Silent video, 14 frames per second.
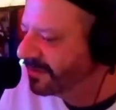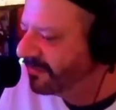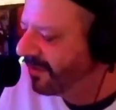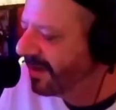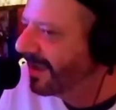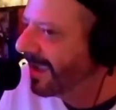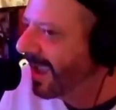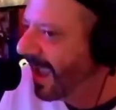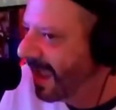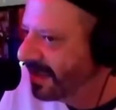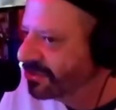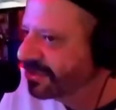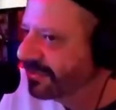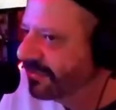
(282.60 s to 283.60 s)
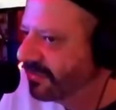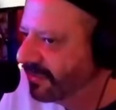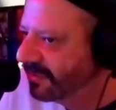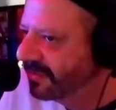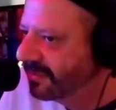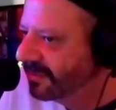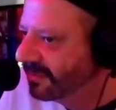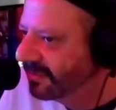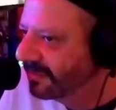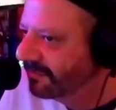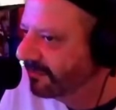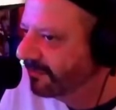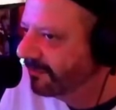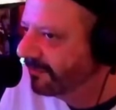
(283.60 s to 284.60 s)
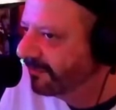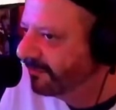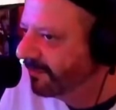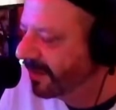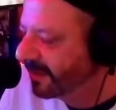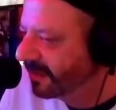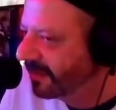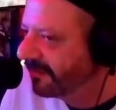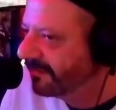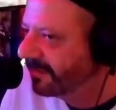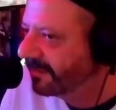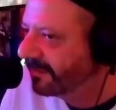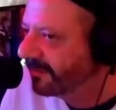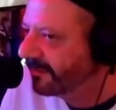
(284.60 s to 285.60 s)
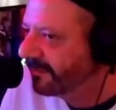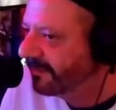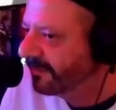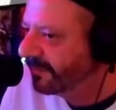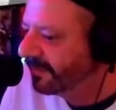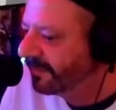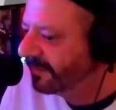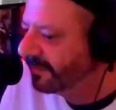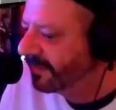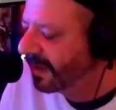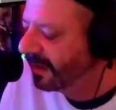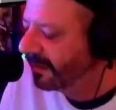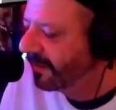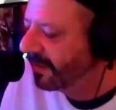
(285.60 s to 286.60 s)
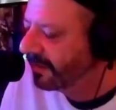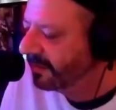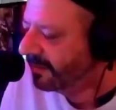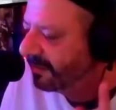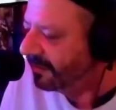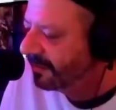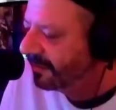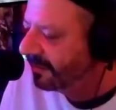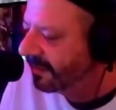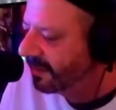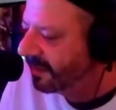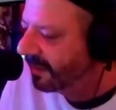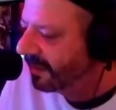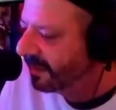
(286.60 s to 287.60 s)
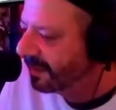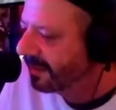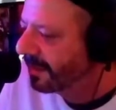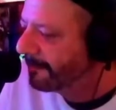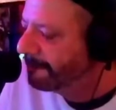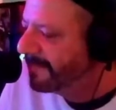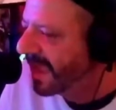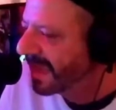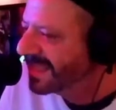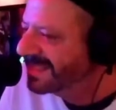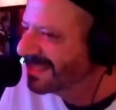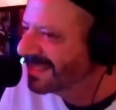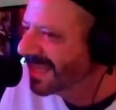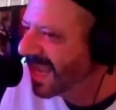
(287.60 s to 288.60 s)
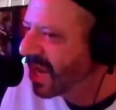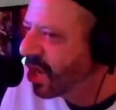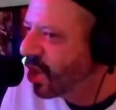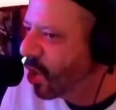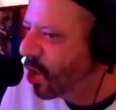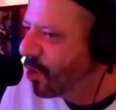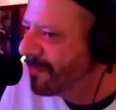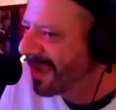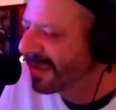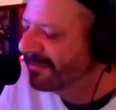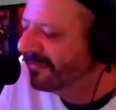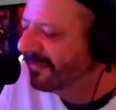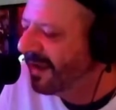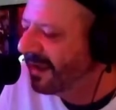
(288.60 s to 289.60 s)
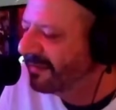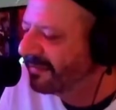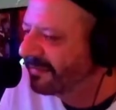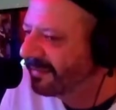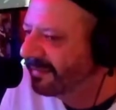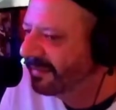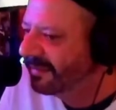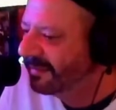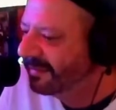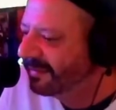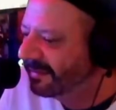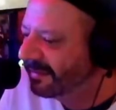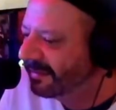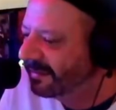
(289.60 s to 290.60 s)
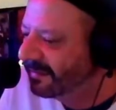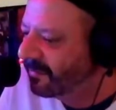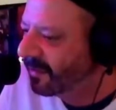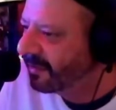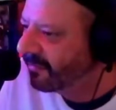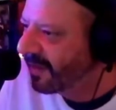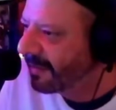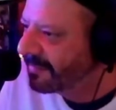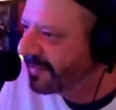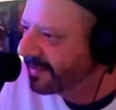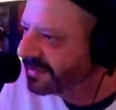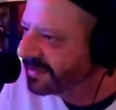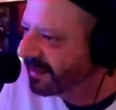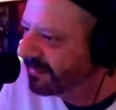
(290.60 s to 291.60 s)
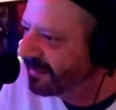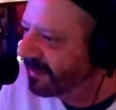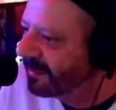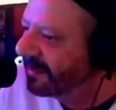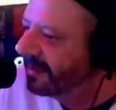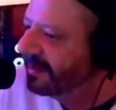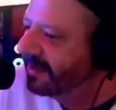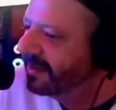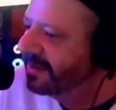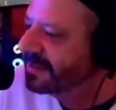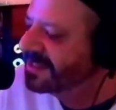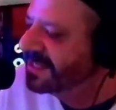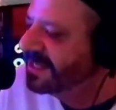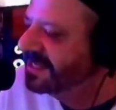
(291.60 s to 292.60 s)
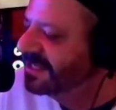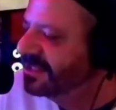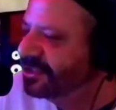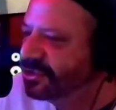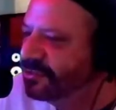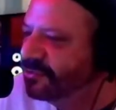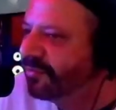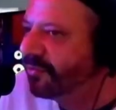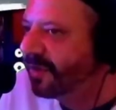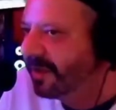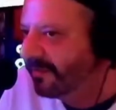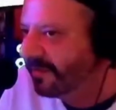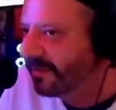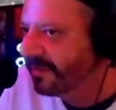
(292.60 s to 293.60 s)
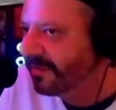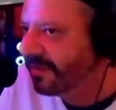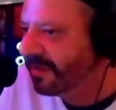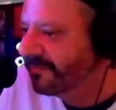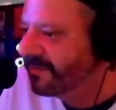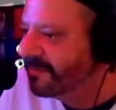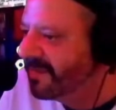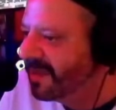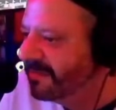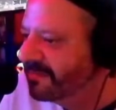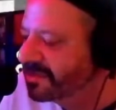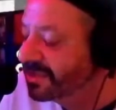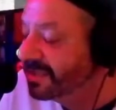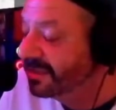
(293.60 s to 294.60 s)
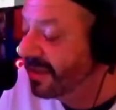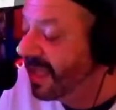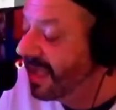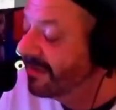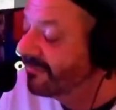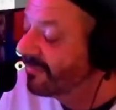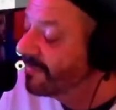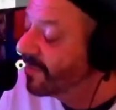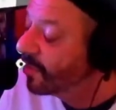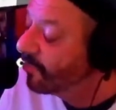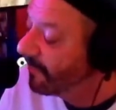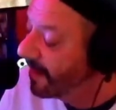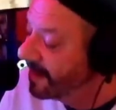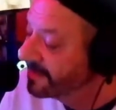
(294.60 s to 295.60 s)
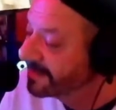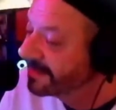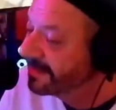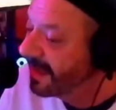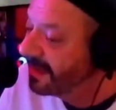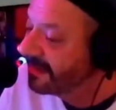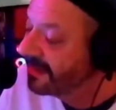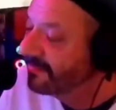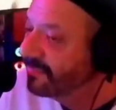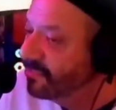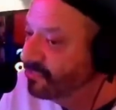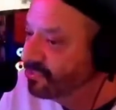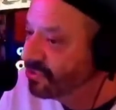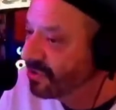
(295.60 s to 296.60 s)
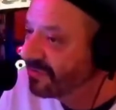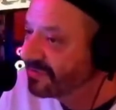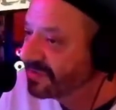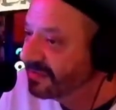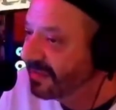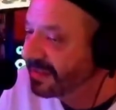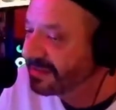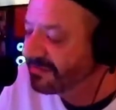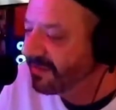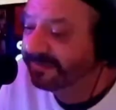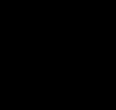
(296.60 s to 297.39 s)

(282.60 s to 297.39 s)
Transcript: pretzel bread, I hate you. But I love you. Anyway, back in 5. And then we're going to wrap things up here. Season 2 preview of the Mean Machine live from the great state of New Jersey. That's